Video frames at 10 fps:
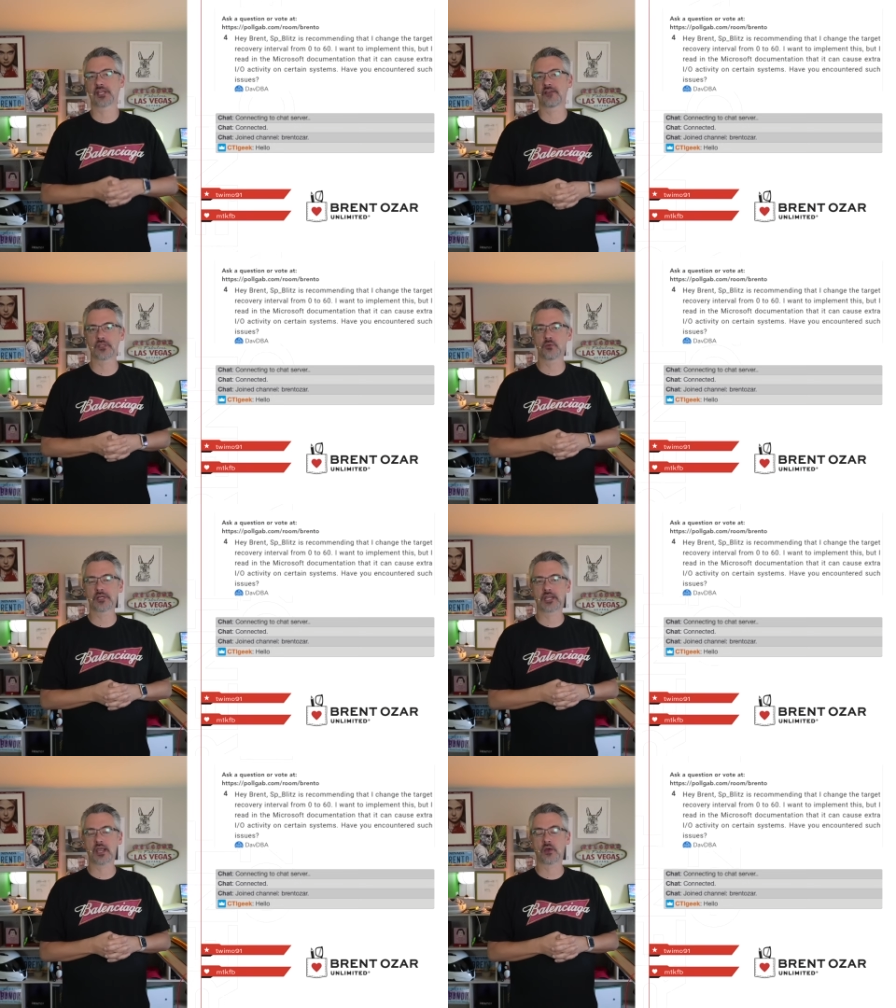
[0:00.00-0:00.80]
Have you
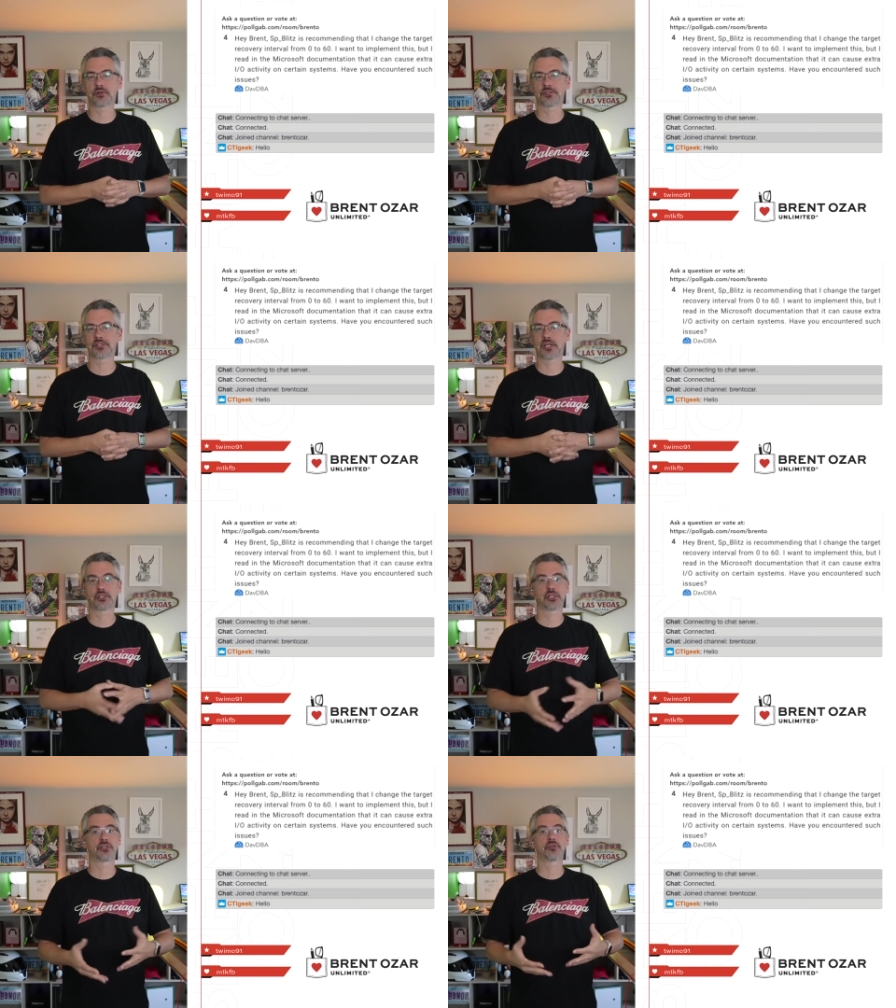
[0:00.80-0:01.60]
encountered
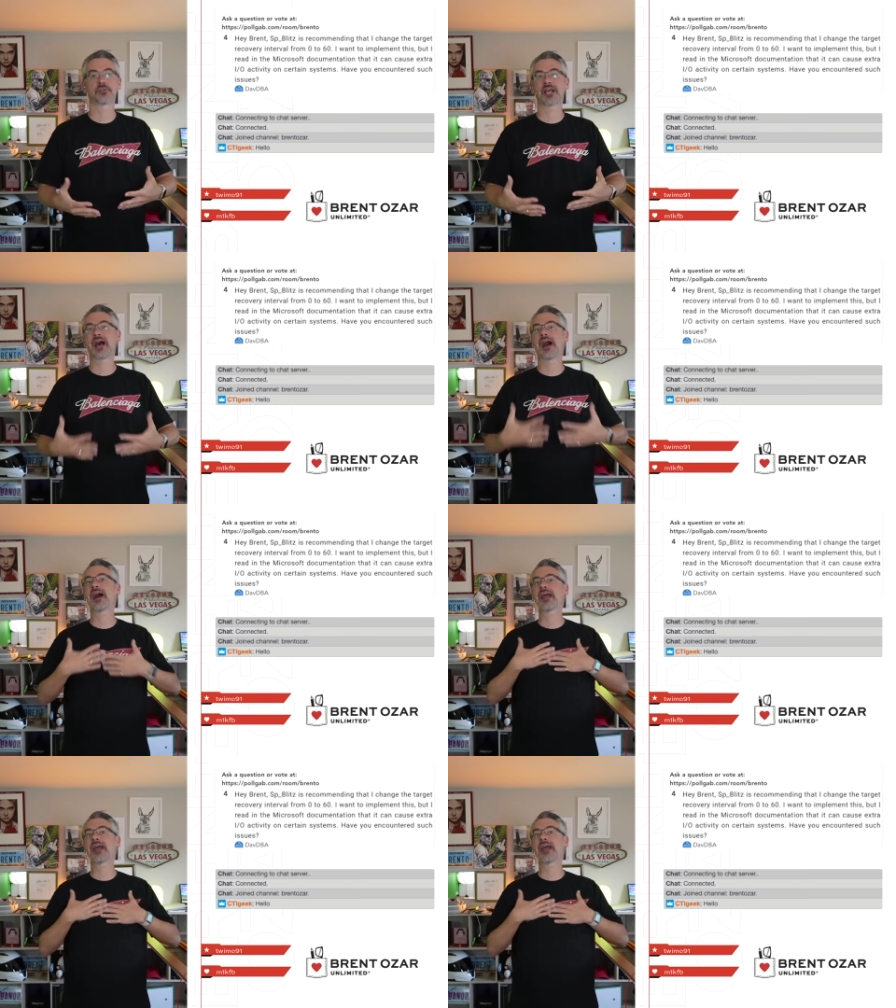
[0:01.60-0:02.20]
such issues? I